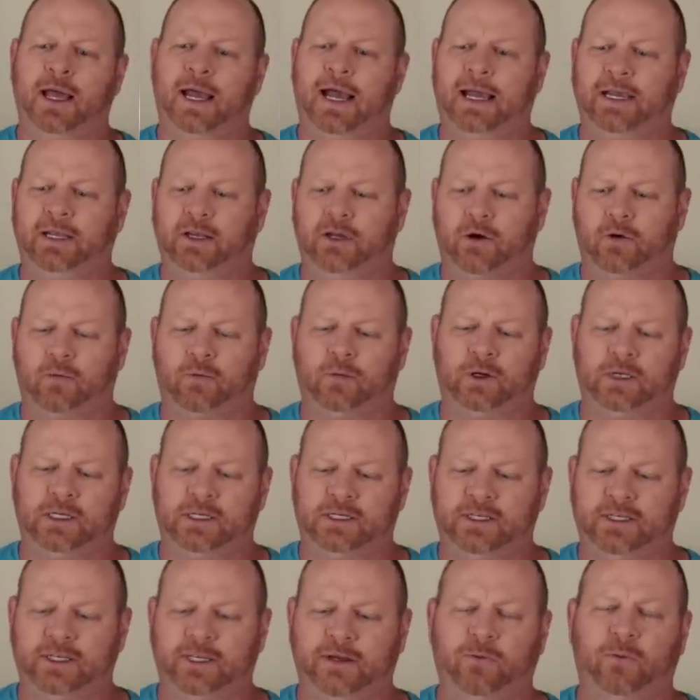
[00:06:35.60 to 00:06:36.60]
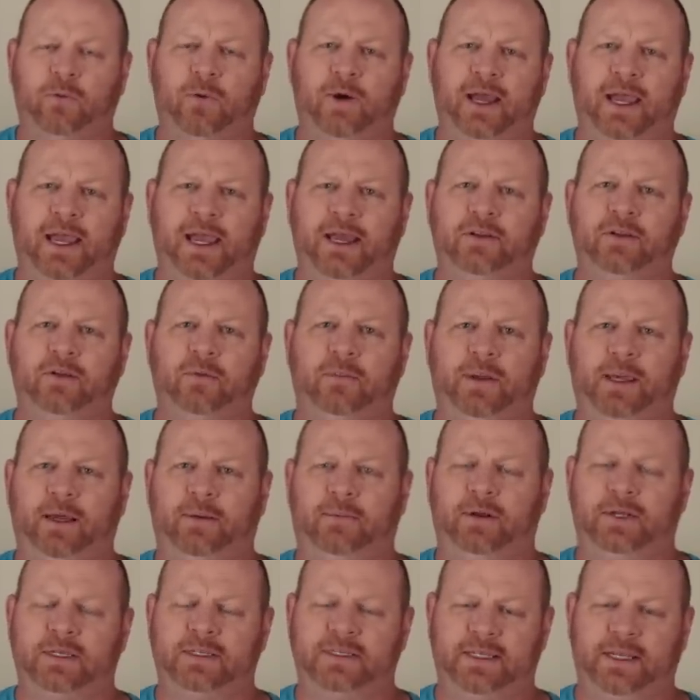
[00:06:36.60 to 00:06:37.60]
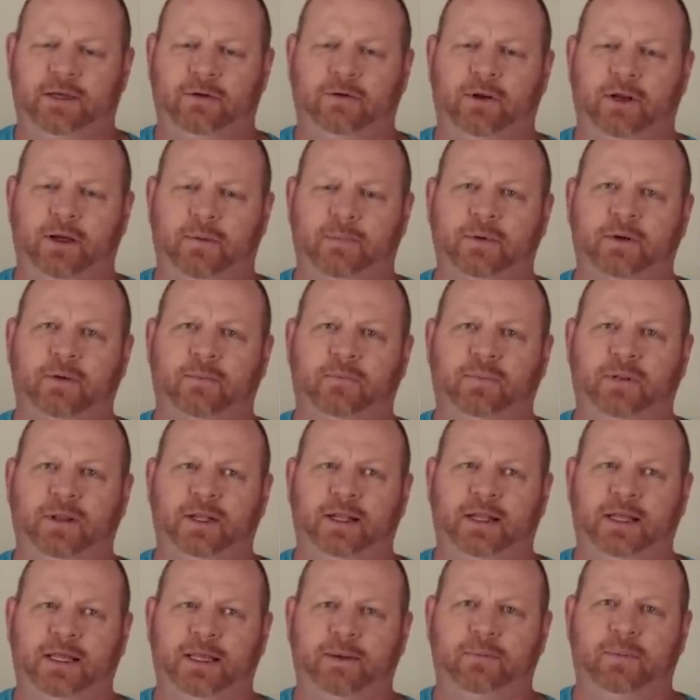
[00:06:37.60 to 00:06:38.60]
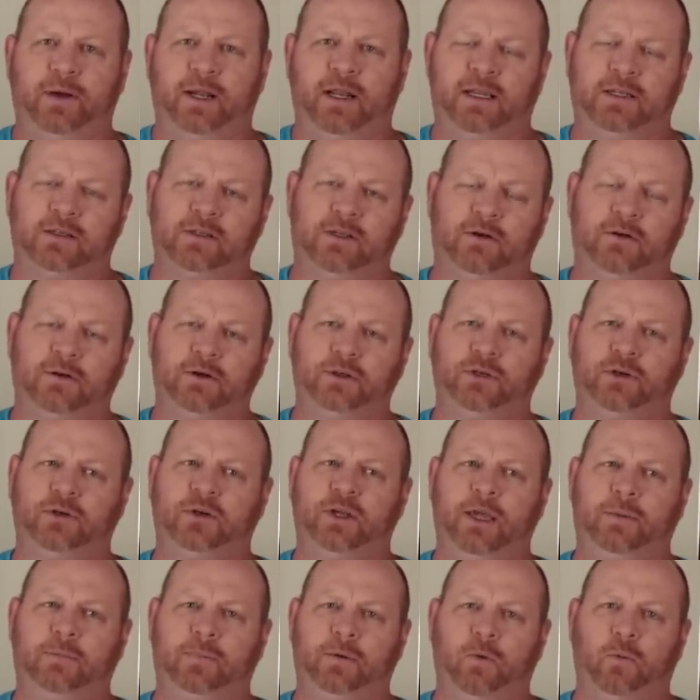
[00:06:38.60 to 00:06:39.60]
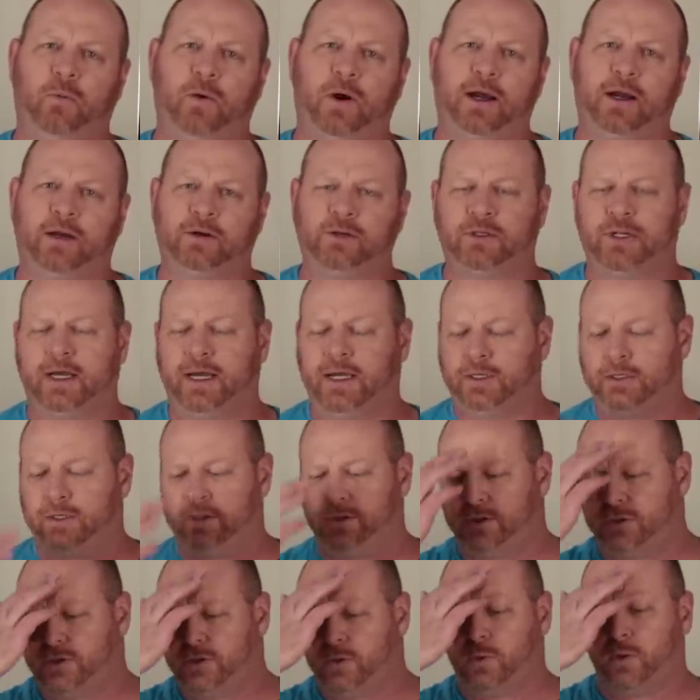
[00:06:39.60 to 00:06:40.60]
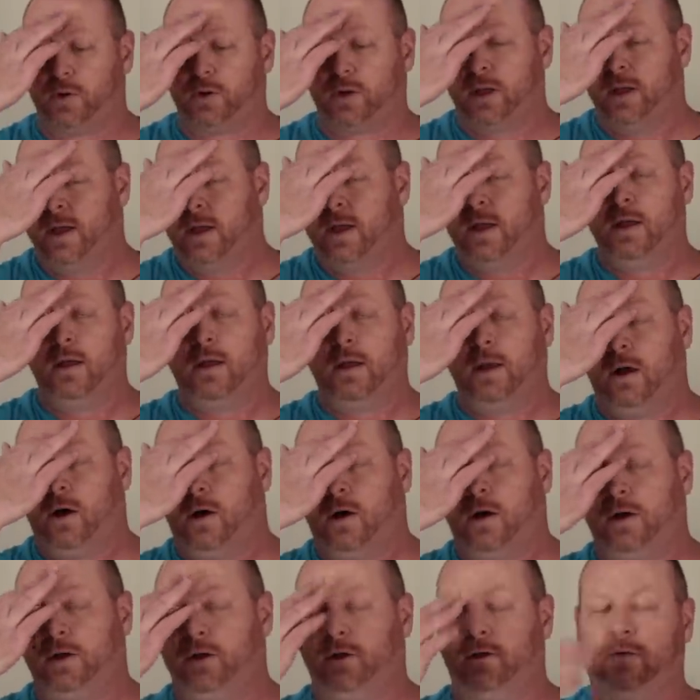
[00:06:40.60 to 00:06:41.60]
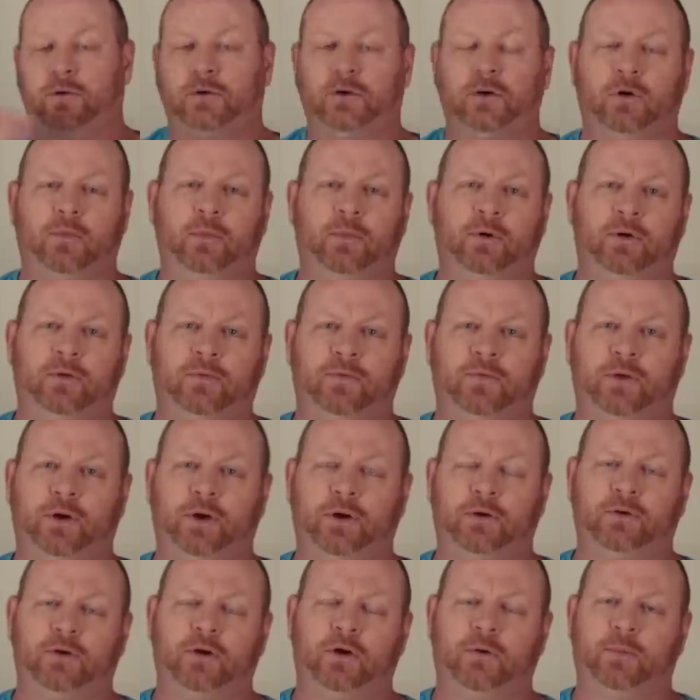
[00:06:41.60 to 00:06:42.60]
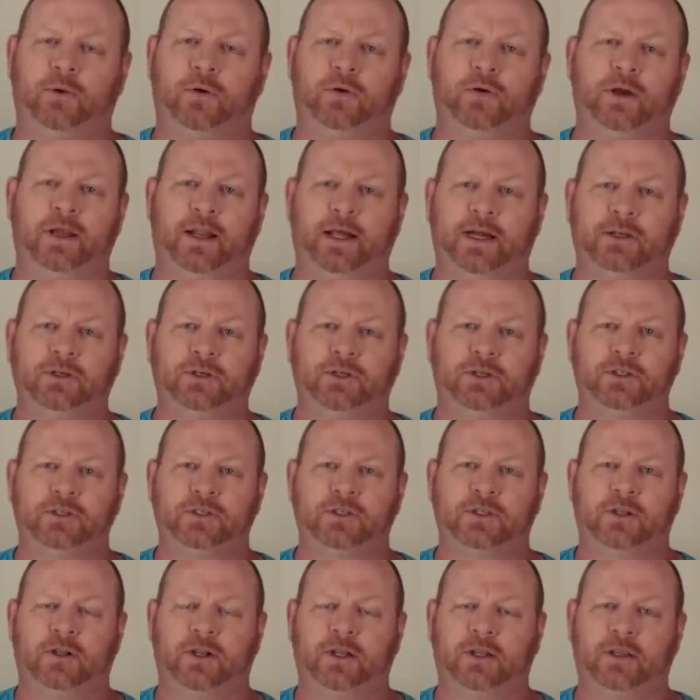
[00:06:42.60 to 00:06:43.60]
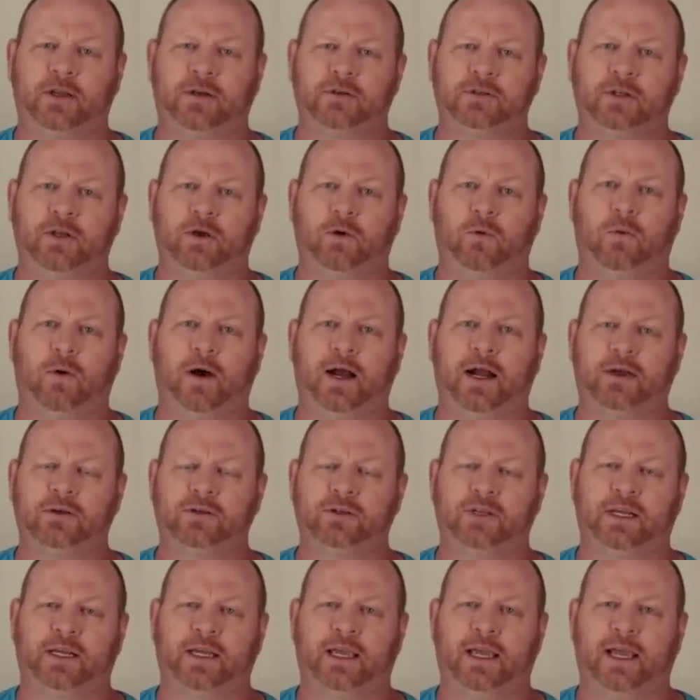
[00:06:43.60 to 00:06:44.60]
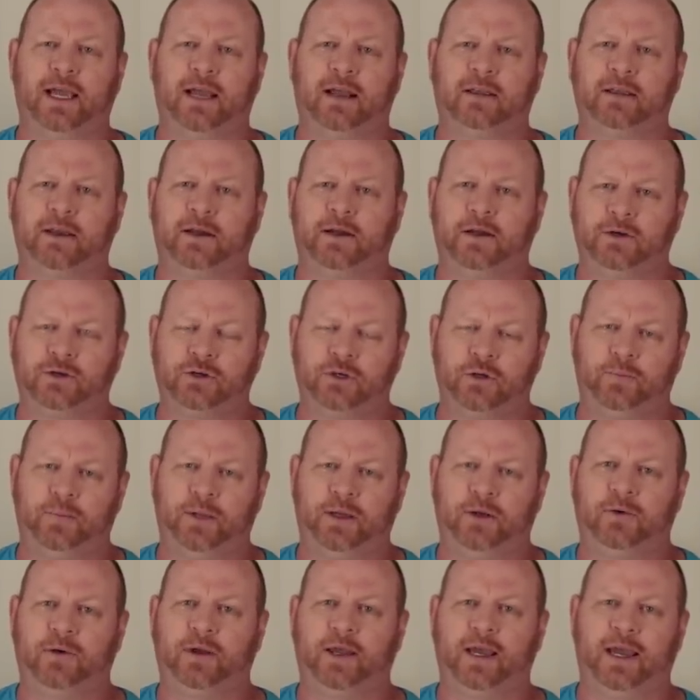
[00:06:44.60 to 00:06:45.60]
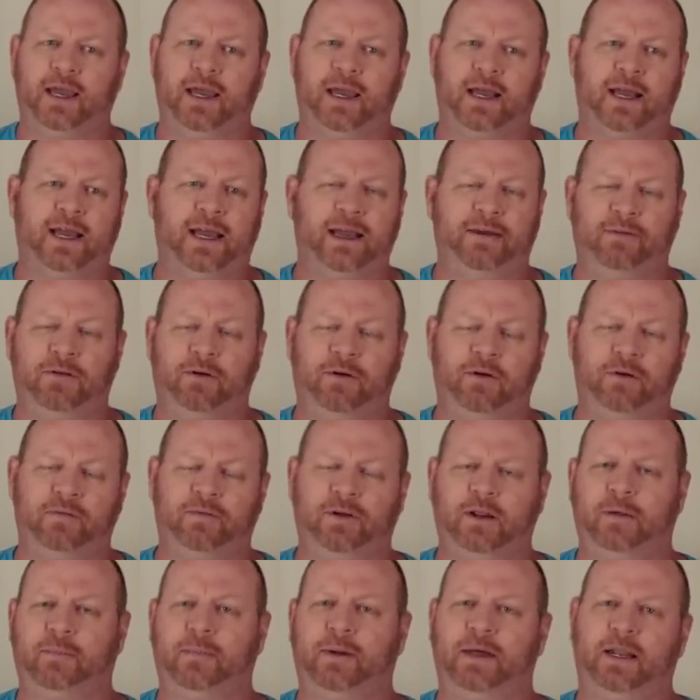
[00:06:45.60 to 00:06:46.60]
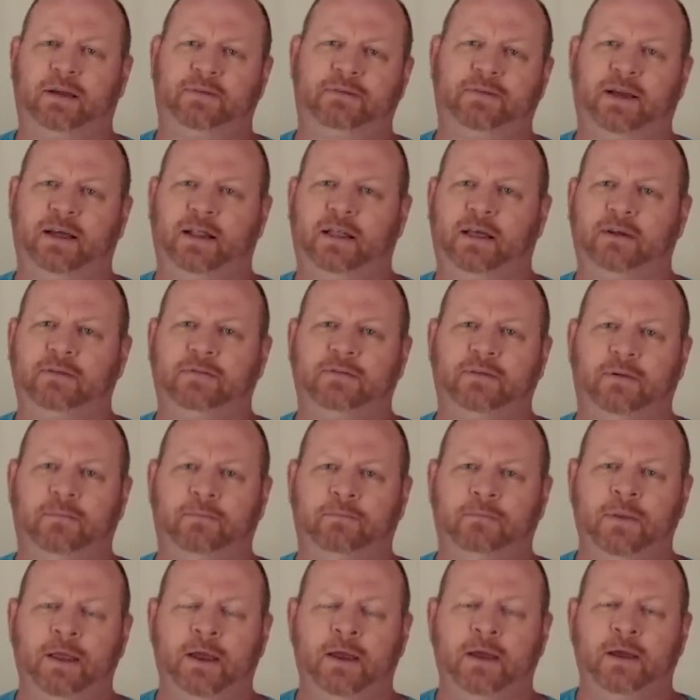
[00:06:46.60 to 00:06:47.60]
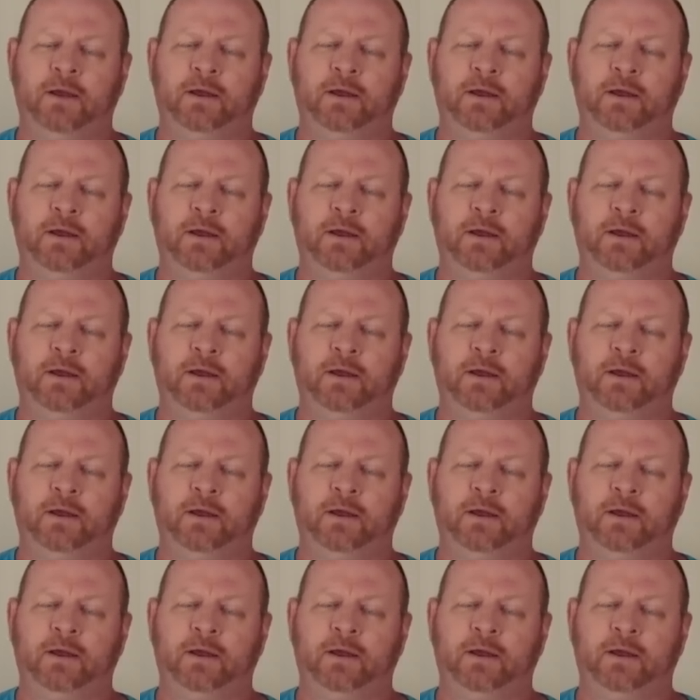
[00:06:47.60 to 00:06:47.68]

I don't really see a way to be able to seal it up completely, but as long as you keep your wires nice and short on your terminal for your terminal connections so that there's no wire sticking out there, you should be okay. I haven't heard of anybody failing from